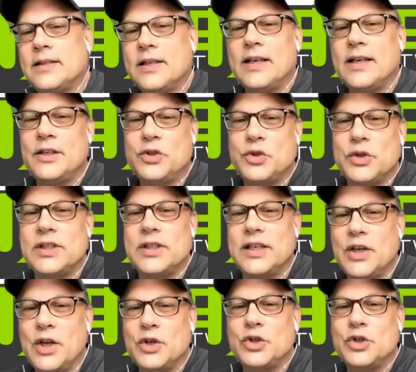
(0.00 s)
an interesting
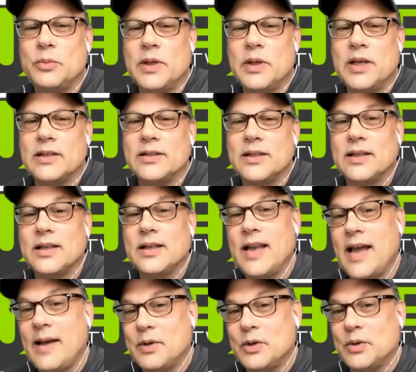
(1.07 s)
notion because the
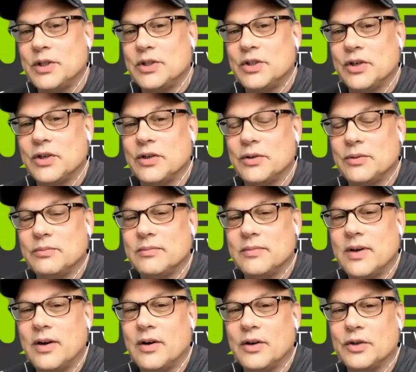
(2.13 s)
cannabinoids
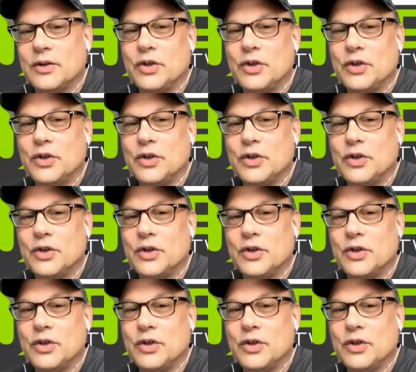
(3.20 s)
are